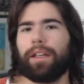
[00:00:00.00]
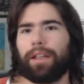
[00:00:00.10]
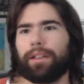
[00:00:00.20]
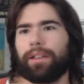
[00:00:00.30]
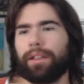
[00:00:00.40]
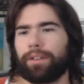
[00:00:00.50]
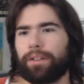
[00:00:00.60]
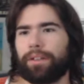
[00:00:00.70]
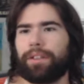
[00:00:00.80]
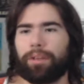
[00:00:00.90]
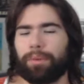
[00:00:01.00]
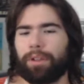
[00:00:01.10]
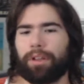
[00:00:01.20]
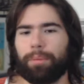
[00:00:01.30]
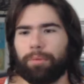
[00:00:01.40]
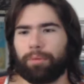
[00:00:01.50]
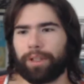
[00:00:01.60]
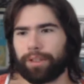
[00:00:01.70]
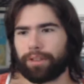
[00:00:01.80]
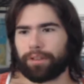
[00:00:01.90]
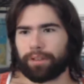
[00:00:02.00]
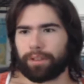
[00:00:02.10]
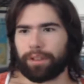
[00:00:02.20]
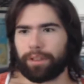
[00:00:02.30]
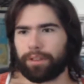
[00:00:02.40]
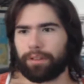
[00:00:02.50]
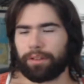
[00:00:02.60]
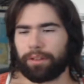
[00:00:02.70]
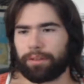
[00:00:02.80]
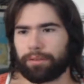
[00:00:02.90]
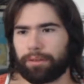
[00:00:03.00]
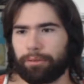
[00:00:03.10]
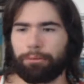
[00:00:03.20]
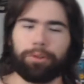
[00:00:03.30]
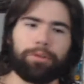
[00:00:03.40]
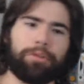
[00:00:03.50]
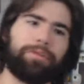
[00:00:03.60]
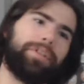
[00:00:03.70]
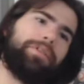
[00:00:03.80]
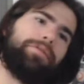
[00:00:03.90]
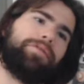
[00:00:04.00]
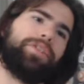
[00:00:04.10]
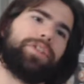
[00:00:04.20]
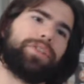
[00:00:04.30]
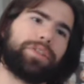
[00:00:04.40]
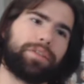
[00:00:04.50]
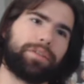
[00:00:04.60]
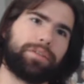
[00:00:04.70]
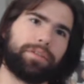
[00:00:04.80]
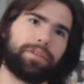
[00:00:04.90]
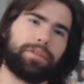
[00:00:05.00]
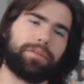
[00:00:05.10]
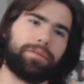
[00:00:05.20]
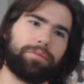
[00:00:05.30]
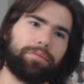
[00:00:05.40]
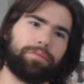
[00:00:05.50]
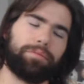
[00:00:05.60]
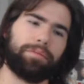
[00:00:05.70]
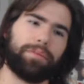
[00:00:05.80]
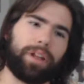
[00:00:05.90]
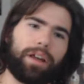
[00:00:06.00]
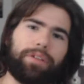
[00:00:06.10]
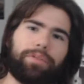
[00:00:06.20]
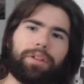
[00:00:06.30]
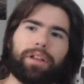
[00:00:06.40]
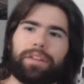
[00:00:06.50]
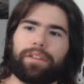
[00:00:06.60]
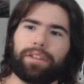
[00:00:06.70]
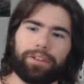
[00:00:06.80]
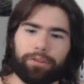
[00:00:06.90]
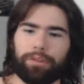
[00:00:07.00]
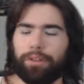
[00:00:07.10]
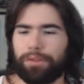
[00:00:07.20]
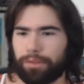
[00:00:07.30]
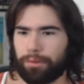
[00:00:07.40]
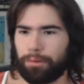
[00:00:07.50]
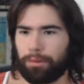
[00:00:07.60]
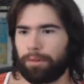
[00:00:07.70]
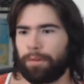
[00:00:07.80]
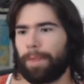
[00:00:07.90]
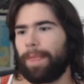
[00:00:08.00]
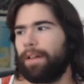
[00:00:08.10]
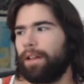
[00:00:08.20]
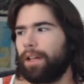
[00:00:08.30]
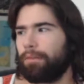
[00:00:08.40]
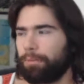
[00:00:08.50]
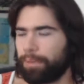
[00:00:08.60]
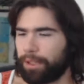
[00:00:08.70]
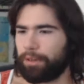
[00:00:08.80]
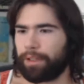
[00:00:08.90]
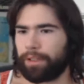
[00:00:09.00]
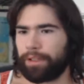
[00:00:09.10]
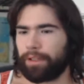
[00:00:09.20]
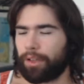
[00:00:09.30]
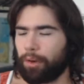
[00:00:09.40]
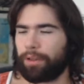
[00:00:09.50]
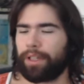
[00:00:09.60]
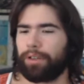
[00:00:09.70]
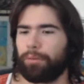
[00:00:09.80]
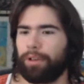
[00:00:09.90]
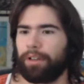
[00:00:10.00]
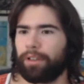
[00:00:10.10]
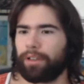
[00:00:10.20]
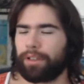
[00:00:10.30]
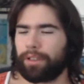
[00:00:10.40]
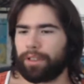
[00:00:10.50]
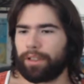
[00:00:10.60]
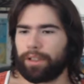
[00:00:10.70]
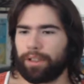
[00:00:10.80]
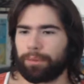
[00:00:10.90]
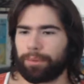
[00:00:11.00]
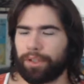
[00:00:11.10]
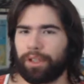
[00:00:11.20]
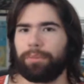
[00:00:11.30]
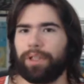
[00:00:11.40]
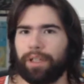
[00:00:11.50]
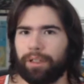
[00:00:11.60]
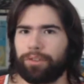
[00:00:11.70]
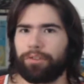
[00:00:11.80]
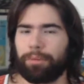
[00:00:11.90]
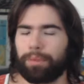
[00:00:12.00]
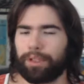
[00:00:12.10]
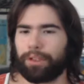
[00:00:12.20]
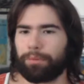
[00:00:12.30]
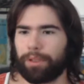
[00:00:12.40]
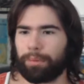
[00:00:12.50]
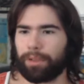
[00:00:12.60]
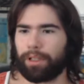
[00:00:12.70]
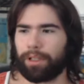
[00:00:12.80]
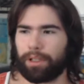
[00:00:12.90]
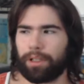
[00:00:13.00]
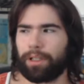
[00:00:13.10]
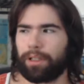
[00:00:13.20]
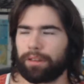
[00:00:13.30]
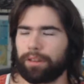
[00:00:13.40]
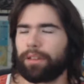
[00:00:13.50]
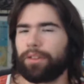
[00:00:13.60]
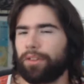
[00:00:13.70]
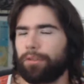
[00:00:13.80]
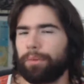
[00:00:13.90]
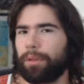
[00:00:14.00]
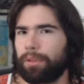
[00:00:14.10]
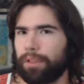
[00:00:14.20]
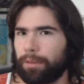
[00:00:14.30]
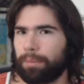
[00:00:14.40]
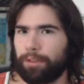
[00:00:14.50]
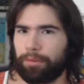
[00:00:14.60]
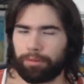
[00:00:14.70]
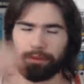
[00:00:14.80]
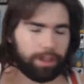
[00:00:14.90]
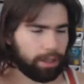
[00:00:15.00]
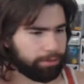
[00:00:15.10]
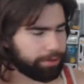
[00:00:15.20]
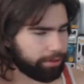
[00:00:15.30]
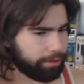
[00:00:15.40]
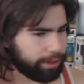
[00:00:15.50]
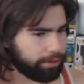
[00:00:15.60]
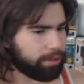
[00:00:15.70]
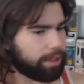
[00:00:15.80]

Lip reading: again, it's going to take me a couple weeks to get into the groove of just not having anything to do, no school, won't be going anywhere because I am taking a trip next week. But I think I'll still be able to upload. I'll figure it out.